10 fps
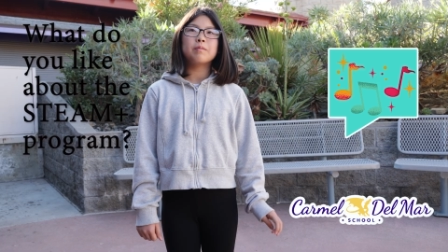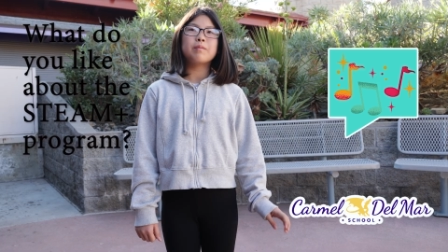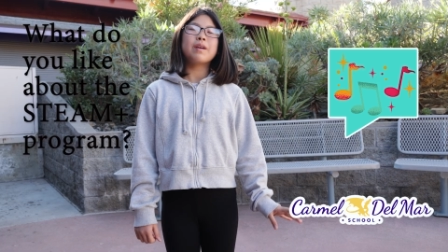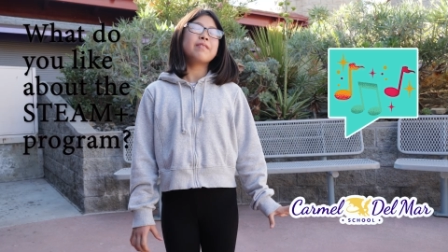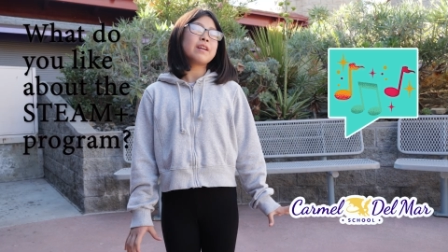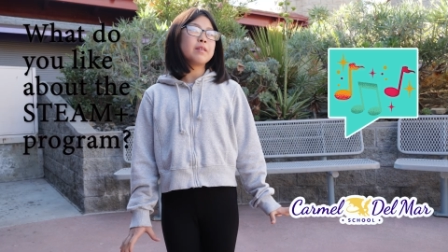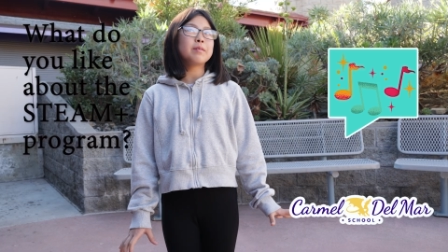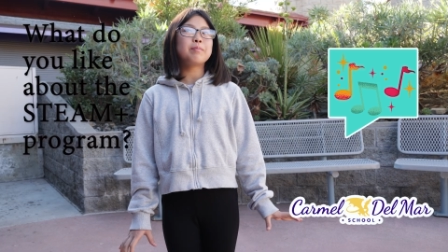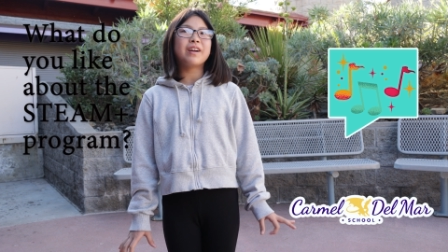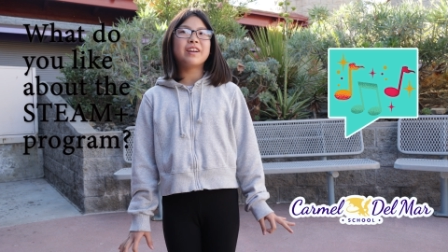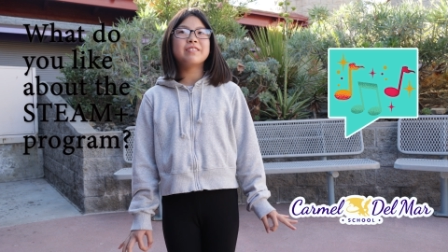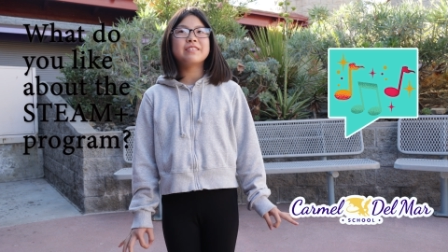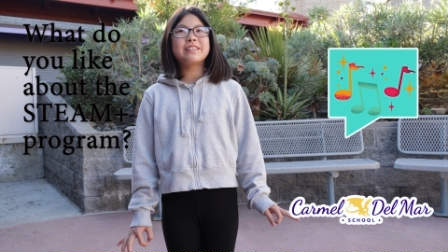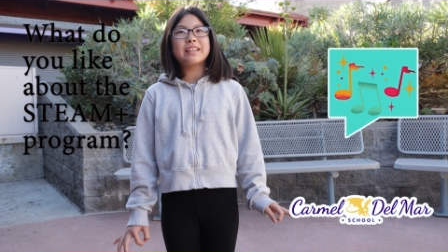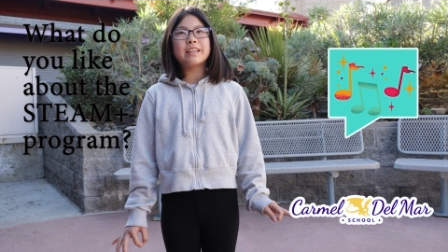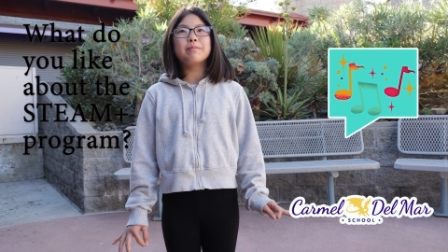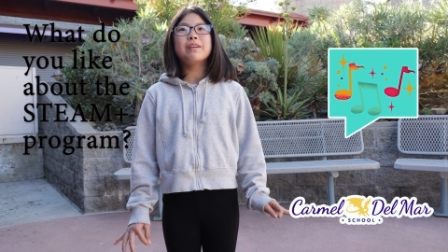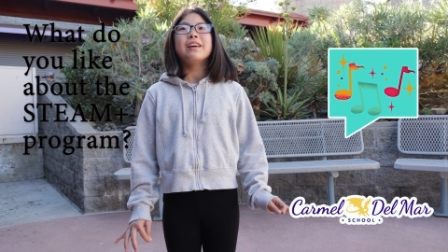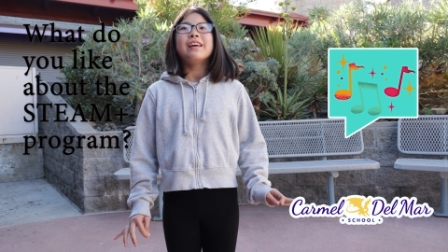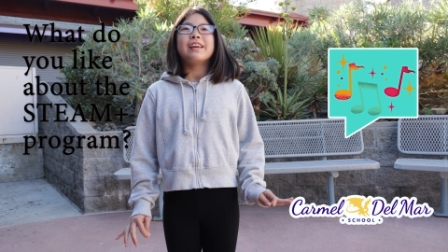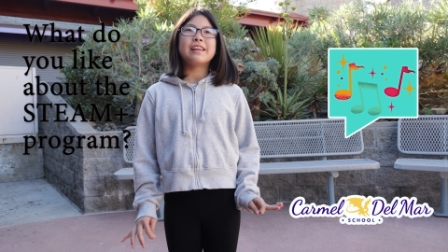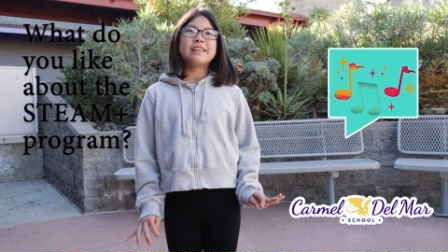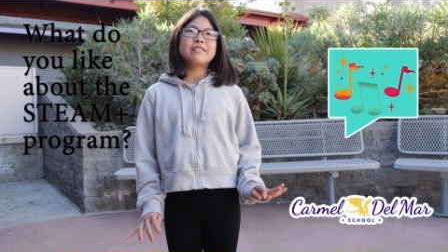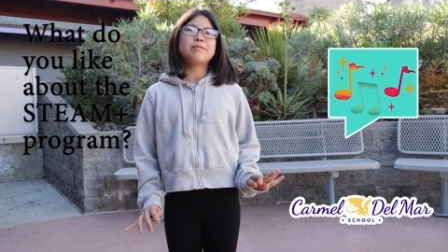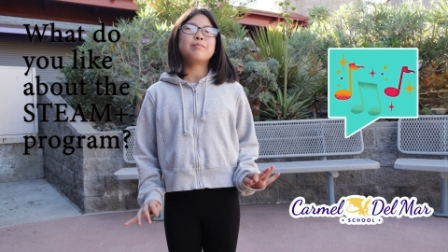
My favorite part of STEAM is